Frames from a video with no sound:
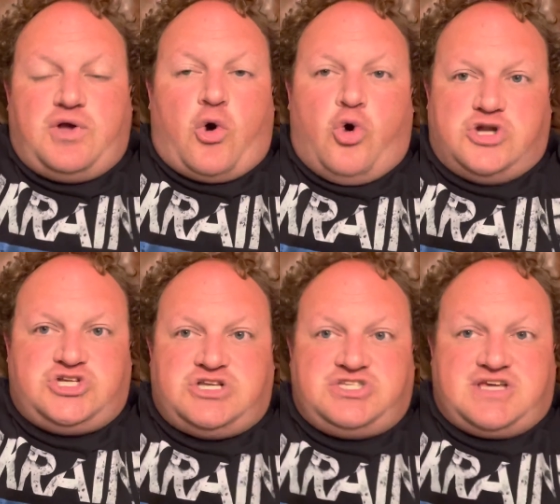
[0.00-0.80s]

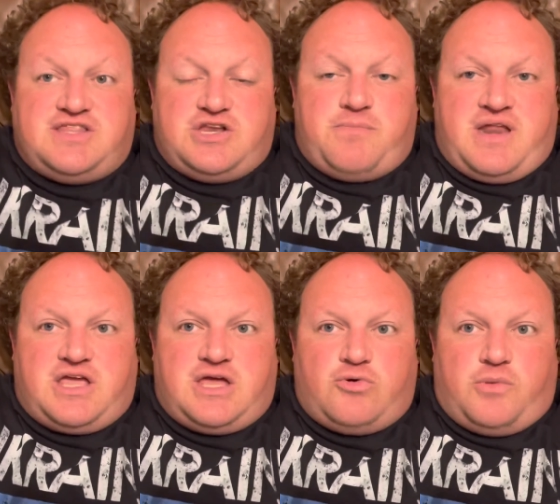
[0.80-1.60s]
origins of the
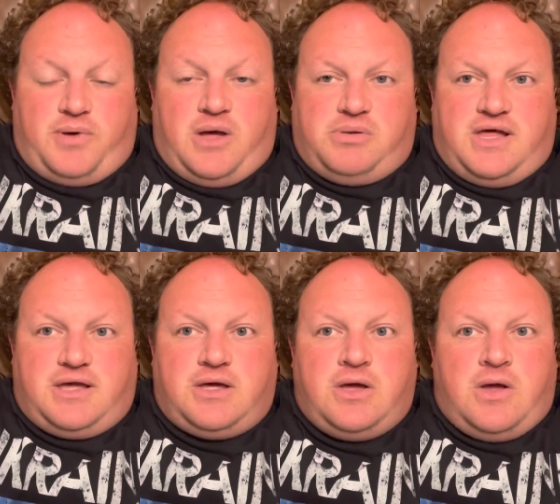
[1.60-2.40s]
Dominican
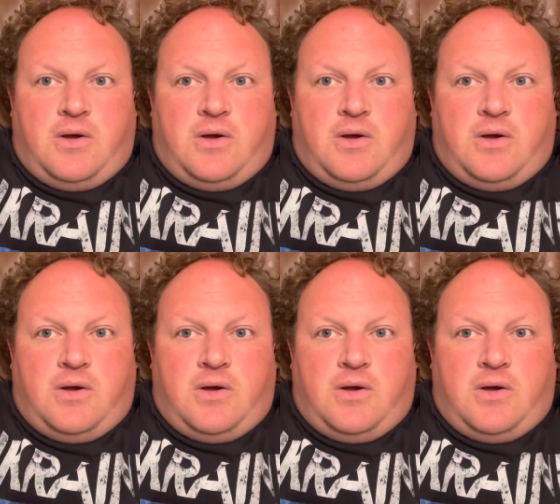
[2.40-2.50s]
Republic